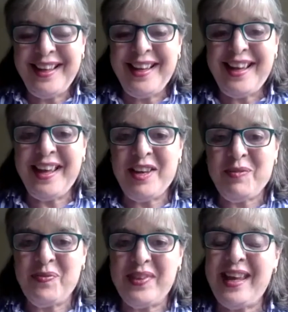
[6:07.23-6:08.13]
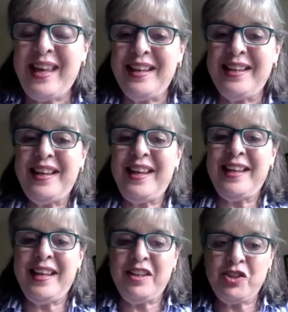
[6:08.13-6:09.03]
in
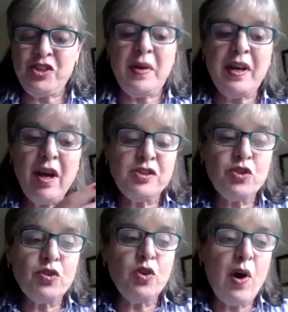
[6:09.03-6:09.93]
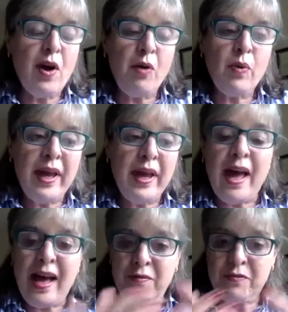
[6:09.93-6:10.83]
each, because you go away
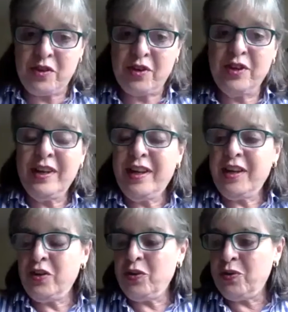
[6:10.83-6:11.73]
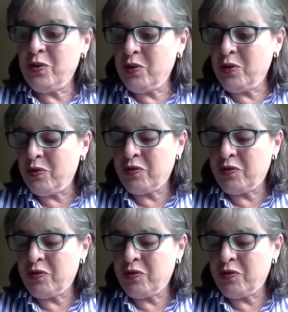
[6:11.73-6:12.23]
after you've